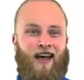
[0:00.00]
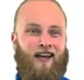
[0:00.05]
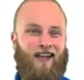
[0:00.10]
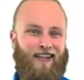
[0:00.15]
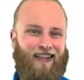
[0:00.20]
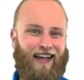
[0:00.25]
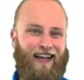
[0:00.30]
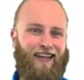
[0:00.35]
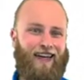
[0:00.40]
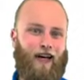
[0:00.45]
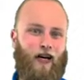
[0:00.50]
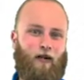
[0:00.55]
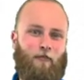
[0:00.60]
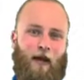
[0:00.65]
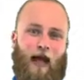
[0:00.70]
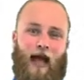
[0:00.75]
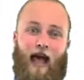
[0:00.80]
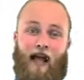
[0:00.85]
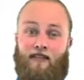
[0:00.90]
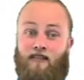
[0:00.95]
Like an
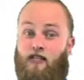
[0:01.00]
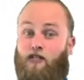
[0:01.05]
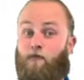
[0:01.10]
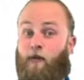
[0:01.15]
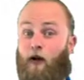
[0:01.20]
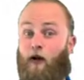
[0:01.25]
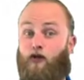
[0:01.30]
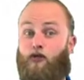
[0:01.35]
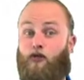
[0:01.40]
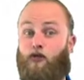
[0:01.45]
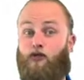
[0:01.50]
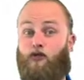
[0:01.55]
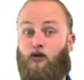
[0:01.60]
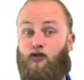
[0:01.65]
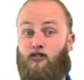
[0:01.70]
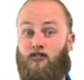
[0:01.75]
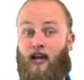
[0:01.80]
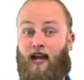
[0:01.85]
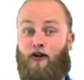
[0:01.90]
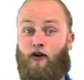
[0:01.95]
airbag, these parachutes are
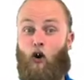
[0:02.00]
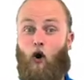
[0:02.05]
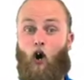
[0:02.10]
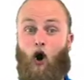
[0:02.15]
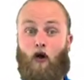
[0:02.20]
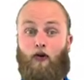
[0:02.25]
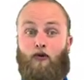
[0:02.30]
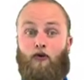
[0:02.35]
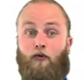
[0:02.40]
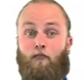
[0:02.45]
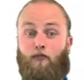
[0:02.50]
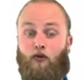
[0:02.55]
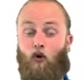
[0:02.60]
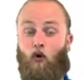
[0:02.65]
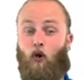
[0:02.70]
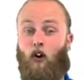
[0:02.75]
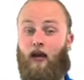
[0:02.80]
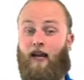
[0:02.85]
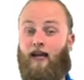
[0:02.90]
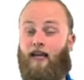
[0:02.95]
designed to
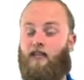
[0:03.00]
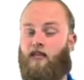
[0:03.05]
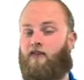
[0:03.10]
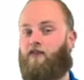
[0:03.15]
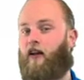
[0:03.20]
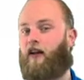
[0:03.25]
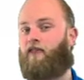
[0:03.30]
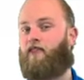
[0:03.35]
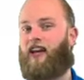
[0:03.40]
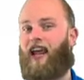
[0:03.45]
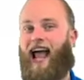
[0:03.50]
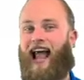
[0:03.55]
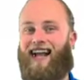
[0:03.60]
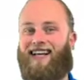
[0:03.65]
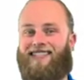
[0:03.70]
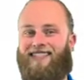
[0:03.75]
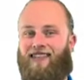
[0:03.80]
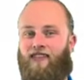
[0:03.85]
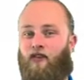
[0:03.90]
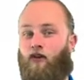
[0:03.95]
auto-deploy in the event of an
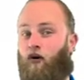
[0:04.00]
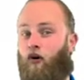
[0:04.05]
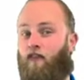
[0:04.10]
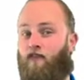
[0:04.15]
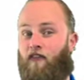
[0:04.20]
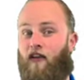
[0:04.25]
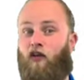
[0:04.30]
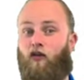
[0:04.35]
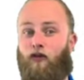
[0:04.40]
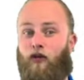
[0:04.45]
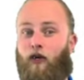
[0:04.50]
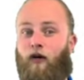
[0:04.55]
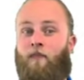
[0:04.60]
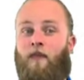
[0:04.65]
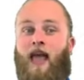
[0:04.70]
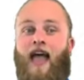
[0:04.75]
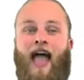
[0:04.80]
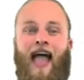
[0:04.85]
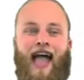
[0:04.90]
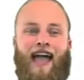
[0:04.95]
accident or a failure
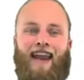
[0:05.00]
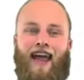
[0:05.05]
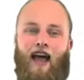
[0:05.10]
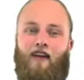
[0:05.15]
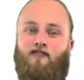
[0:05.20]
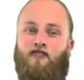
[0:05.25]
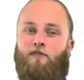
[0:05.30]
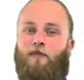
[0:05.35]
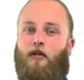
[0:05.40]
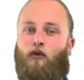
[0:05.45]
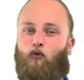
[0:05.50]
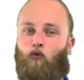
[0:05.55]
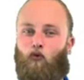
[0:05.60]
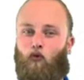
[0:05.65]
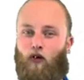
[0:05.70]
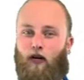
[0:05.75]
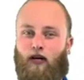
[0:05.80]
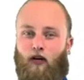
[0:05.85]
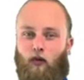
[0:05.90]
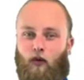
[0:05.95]
and have to meet
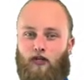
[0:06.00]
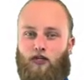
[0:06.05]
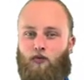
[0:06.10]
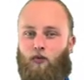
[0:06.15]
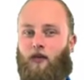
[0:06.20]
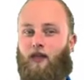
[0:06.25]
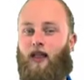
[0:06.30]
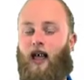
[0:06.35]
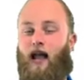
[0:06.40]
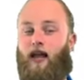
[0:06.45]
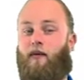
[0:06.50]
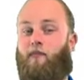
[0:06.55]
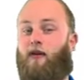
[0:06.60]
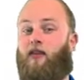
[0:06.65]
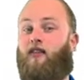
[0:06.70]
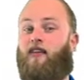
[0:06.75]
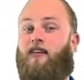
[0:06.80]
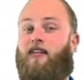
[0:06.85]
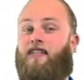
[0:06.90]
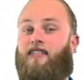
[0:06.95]
rigorous
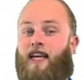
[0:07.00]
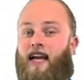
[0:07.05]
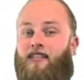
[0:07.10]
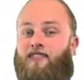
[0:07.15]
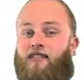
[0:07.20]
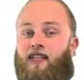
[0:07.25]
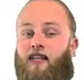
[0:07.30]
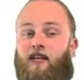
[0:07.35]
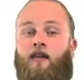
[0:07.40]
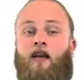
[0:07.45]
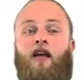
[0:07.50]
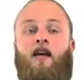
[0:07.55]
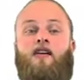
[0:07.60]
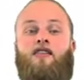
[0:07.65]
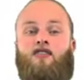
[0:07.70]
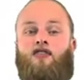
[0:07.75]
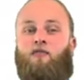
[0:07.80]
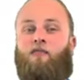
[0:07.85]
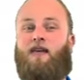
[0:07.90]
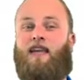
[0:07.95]
reliability testing
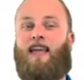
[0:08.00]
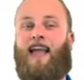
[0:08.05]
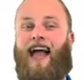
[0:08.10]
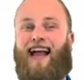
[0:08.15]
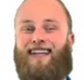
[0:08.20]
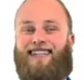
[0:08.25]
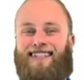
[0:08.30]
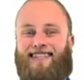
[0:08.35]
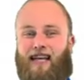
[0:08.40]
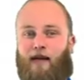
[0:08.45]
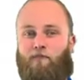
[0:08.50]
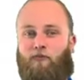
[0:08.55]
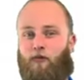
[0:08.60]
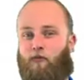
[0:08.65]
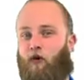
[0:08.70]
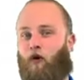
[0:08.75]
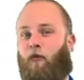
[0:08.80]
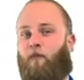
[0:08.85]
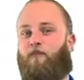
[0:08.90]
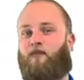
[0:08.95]
to be
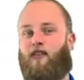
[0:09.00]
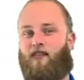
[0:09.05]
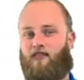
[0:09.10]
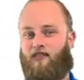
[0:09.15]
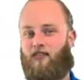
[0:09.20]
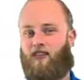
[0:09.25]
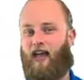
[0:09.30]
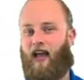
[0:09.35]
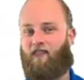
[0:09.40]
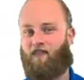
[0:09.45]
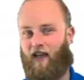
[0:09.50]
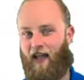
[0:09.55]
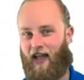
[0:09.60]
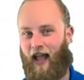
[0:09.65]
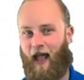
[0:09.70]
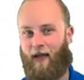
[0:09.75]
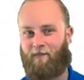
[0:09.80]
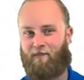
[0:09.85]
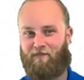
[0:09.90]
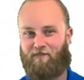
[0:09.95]
acceptable to the FAA.